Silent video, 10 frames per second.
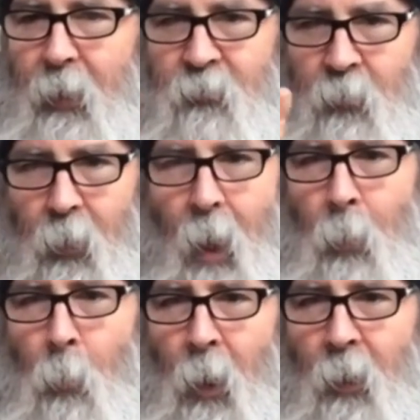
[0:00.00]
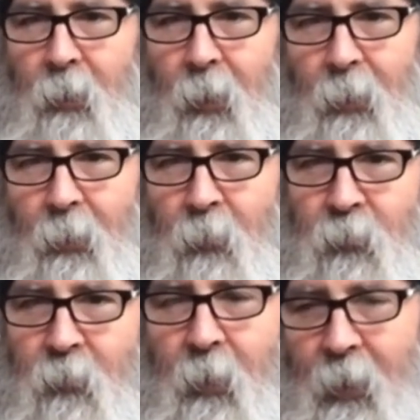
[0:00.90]
it's a lot of work, and
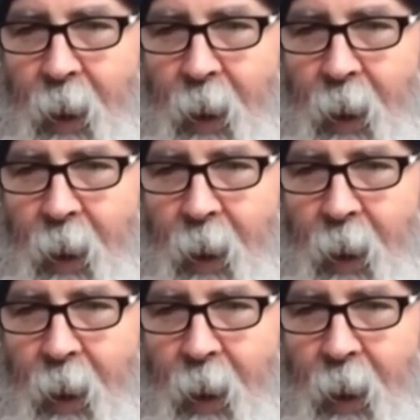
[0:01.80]
it